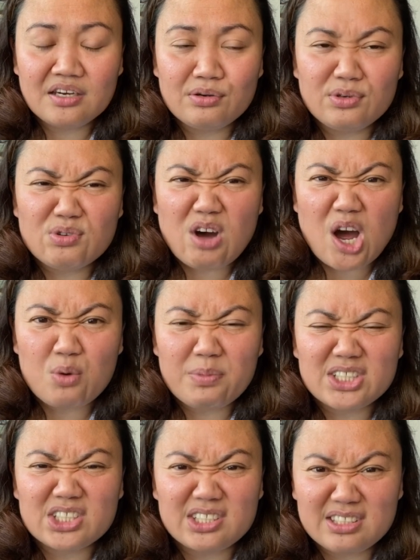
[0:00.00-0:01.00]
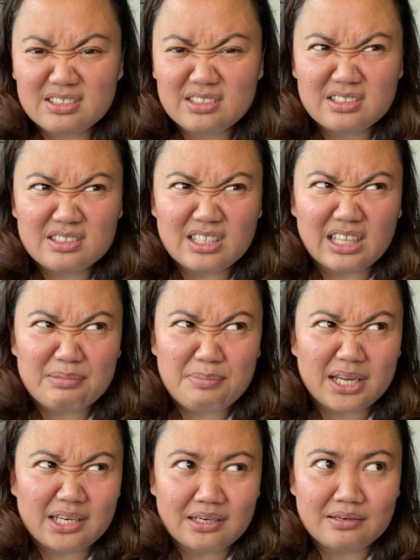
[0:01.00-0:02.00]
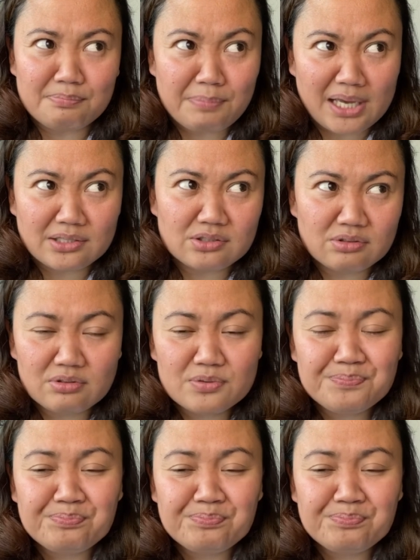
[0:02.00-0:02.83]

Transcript: don't know how much that money in peso.